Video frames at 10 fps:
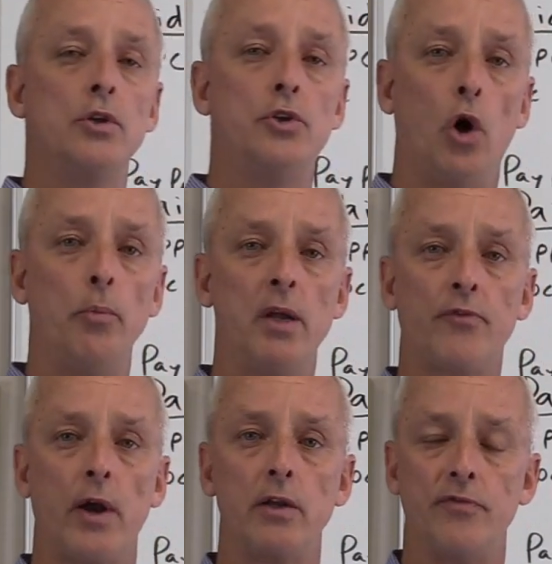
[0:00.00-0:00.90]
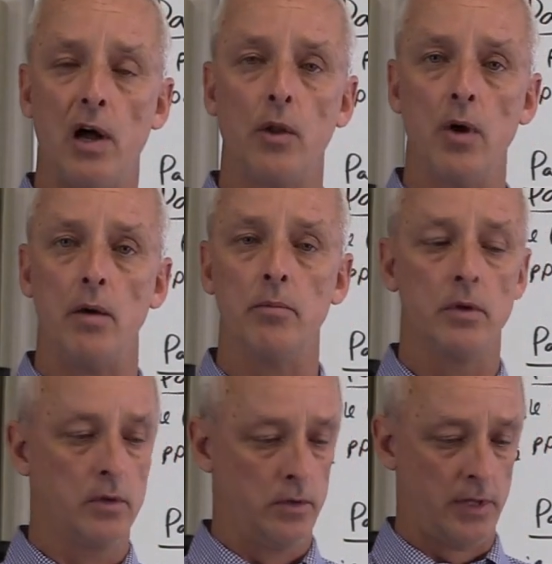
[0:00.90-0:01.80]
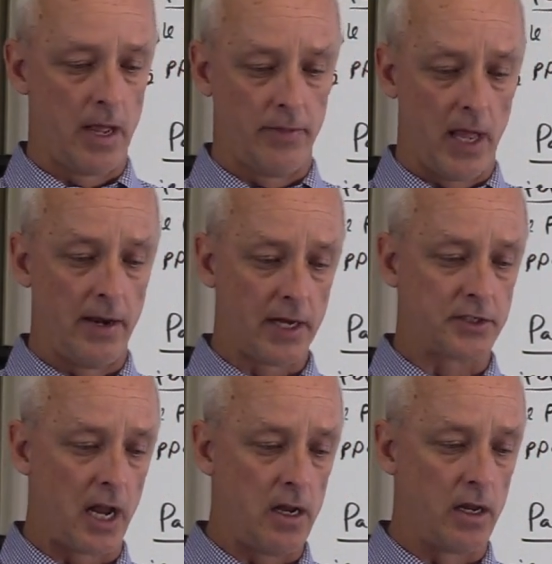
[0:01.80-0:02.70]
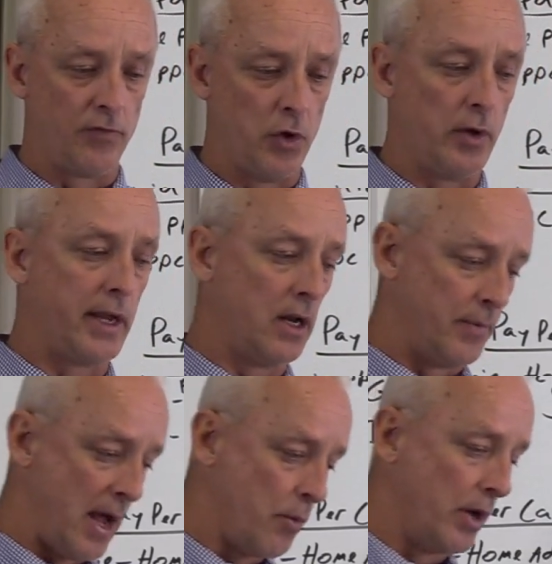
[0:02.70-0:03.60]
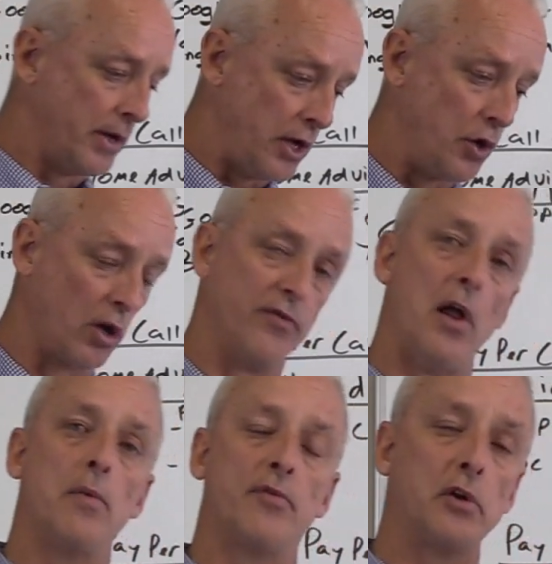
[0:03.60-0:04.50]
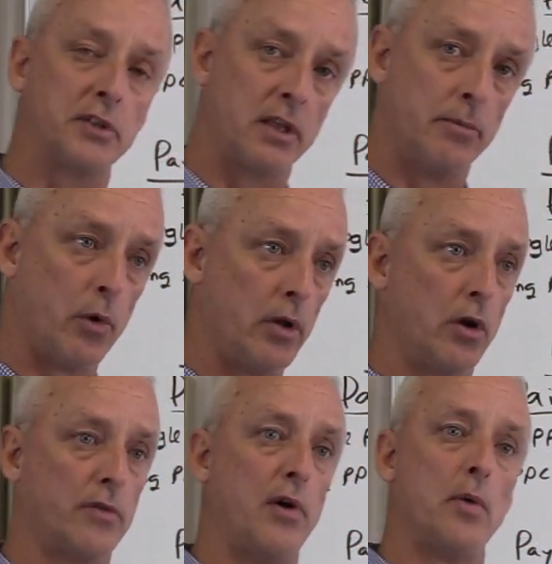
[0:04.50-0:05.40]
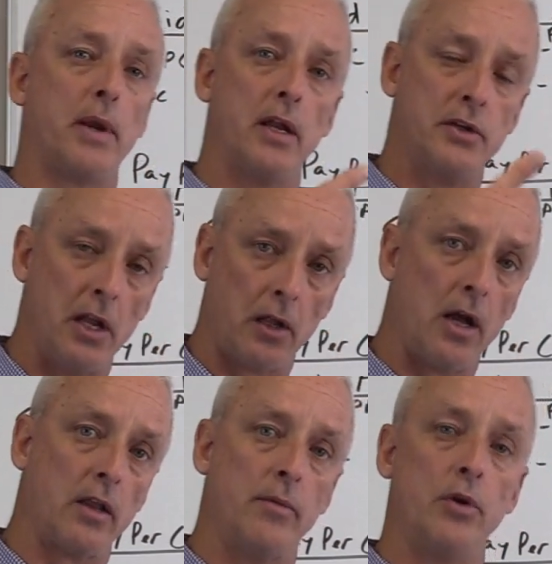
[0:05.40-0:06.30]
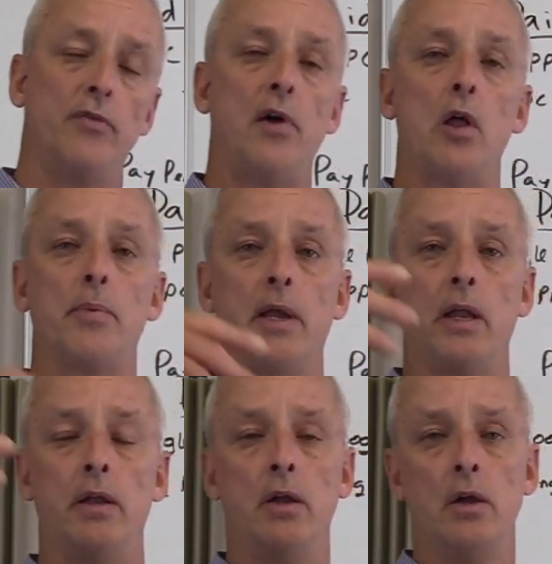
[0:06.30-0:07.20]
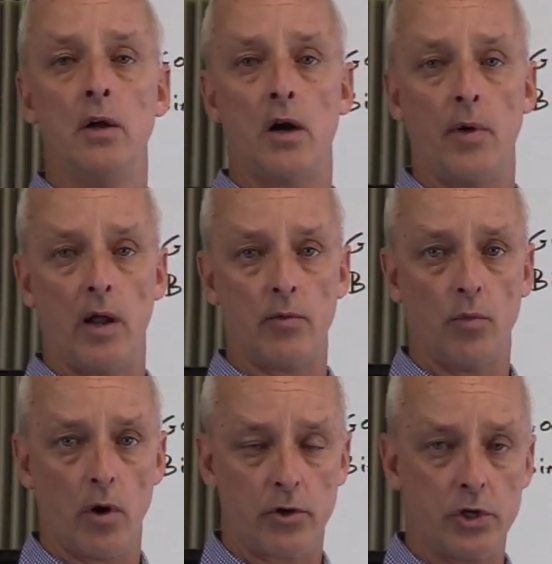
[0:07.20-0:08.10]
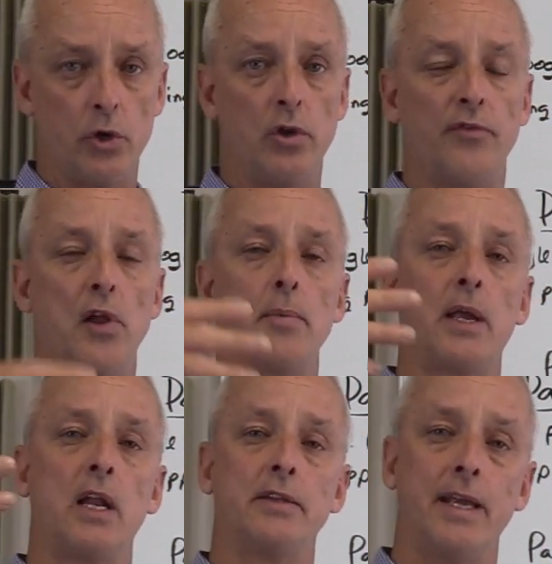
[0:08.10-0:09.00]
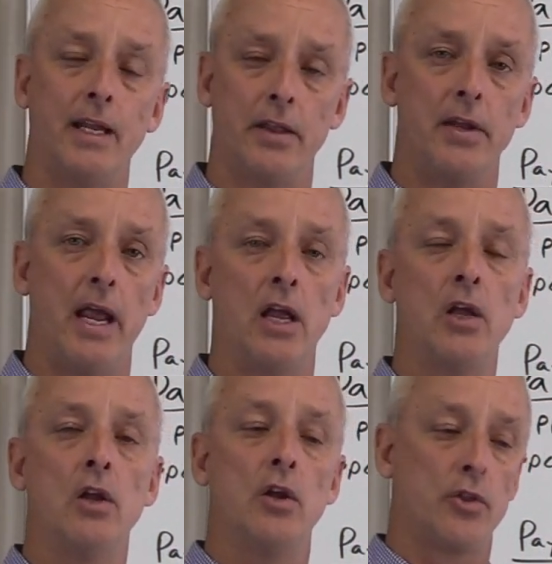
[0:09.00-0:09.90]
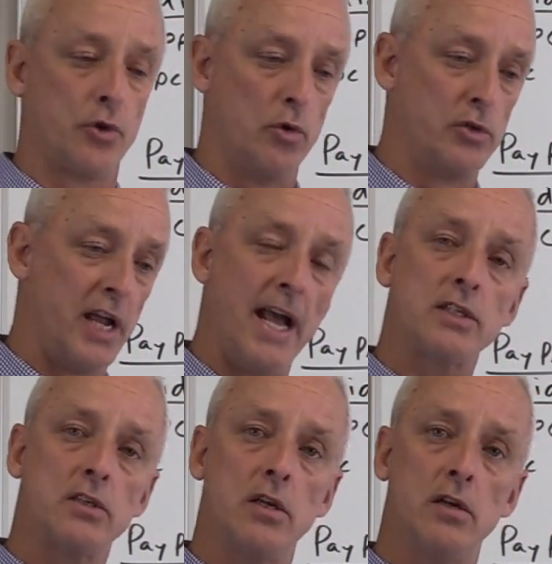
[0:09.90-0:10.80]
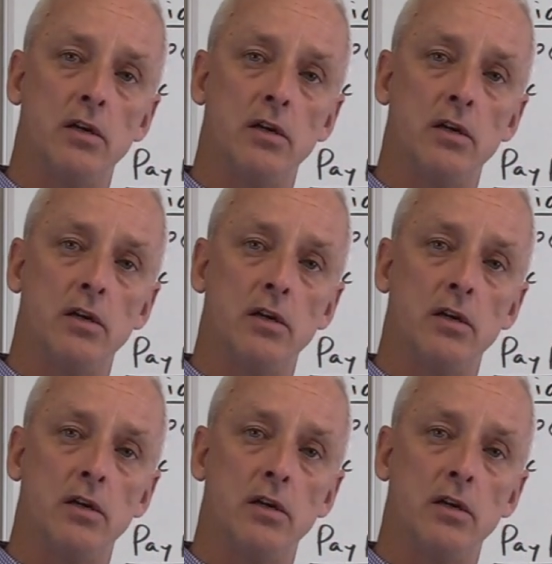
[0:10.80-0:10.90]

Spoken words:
Don't be afraid to follow up. That next day, if you didn't get them that one day, you're going to follow up the first thing in the morning. You're going to follow up again at 10 o'clock in the morning. You'll follow up again around 1 or 2. You'll follow up again at the end of the day through text,